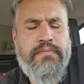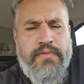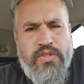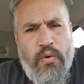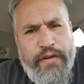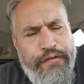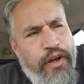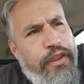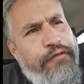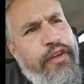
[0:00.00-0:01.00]
So we feel
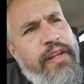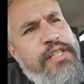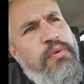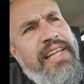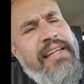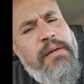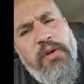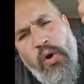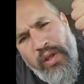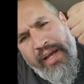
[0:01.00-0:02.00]
the feelings. We let them
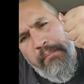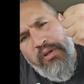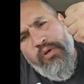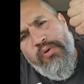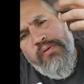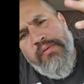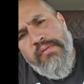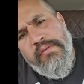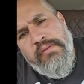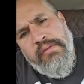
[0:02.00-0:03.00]
go like a balloon.
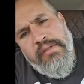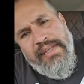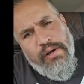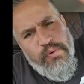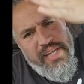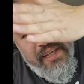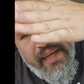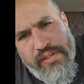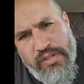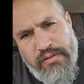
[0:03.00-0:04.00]
And then we
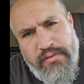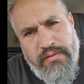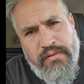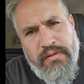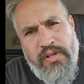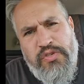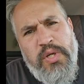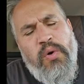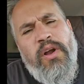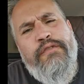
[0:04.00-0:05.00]
engage. Because we
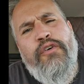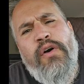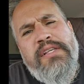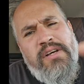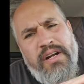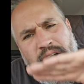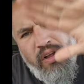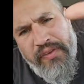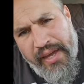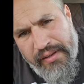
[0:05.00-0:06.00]
don't want to focus on it
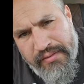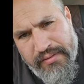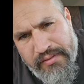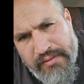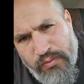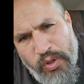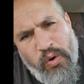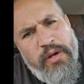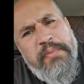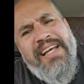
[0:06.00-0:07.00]
all day. We don't
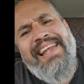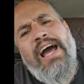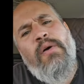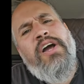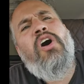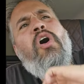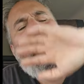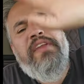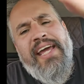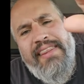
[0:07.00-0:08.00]
want to be allowing
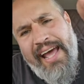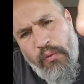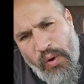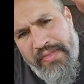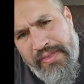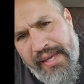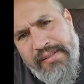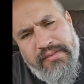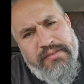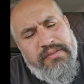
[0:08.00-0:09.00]
all day that one thing.
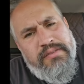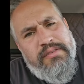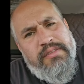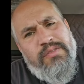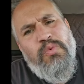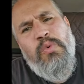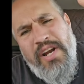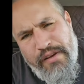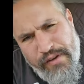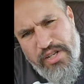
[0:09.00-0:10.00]
We
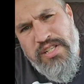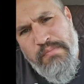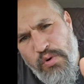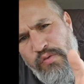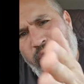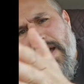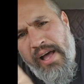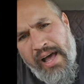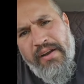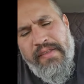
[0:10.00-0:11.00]
want to eventually move
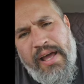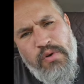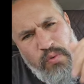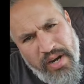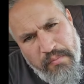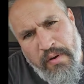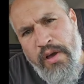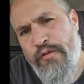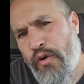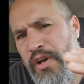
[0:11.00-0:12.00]
out of We want to
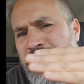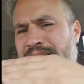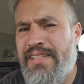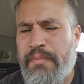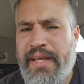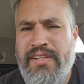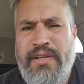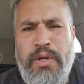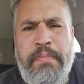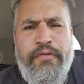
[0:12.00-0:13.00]
focus on something else that
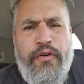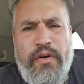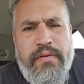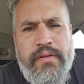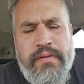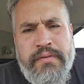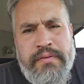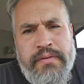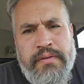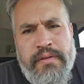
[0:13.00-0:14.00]
we prefer.
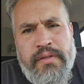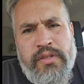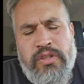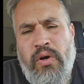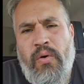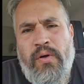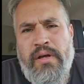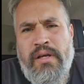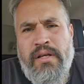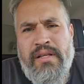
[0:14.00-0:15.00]
So
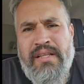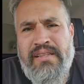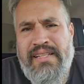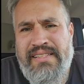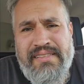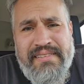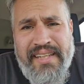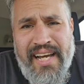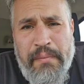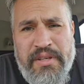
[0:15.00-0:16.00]
this is the
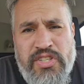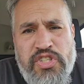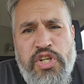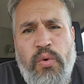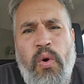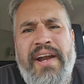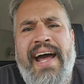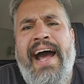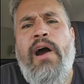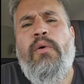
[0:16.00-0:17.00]
time. This is your 1
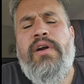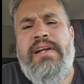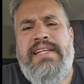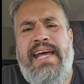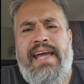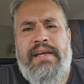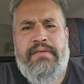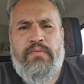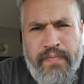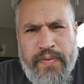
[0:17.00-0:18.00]
hour a day
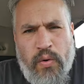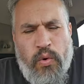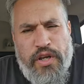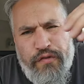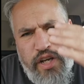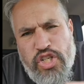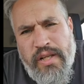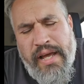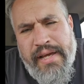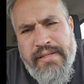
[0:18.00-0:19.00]
where you
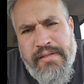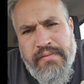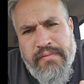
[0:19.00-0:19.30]
visualize.